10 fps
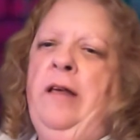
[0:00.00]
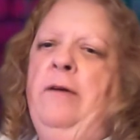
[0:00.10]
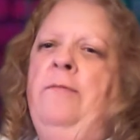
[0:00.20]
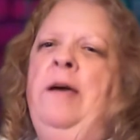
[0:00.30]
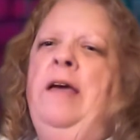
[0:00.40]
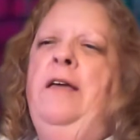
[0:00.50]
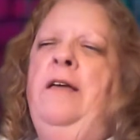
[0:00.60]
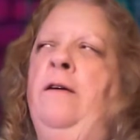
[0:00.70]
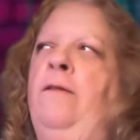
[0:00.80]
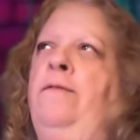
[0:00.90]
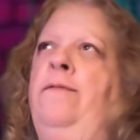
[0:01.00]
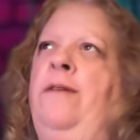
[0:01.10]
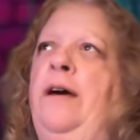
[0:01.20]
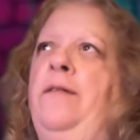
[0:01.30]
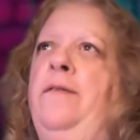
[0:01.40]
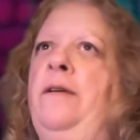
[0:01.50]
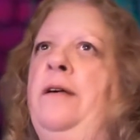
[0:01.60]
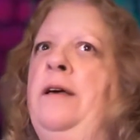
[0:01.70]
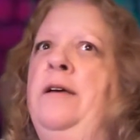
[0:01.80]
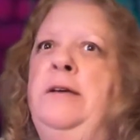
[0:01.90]
I would wait, 5
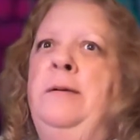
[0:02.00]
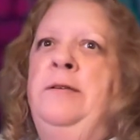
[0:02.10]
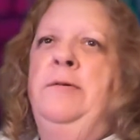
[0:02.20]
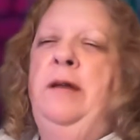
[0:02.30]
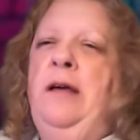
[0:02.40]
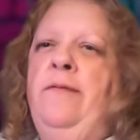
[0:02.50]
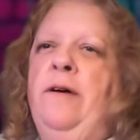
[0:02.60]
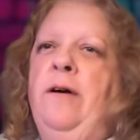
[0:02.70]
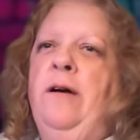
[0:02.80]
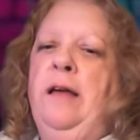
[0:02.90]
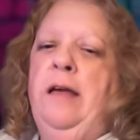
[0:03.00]
minutes or whatever,